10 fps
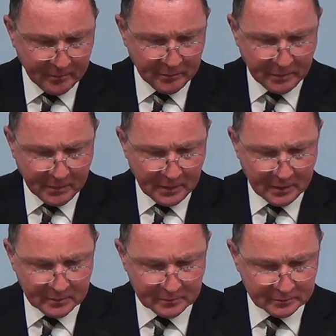
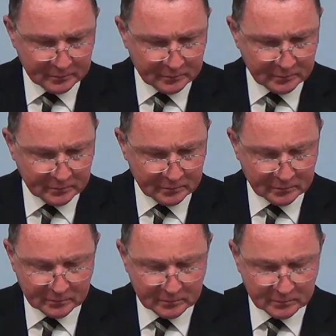
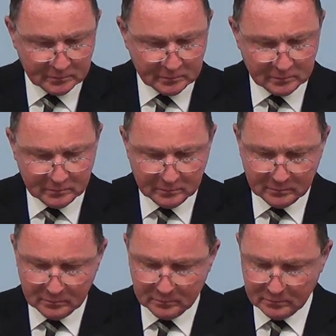
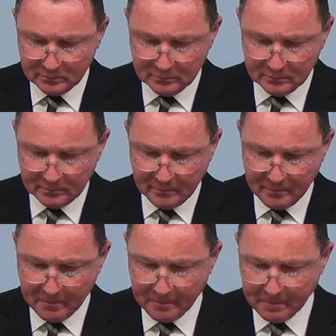
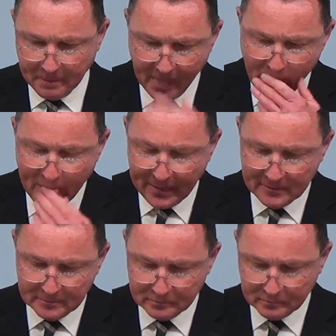
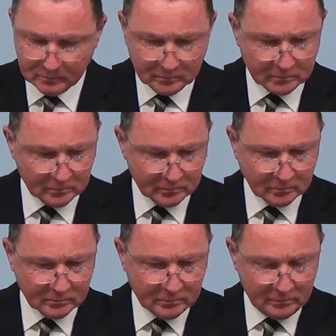No one is speaking in this clip.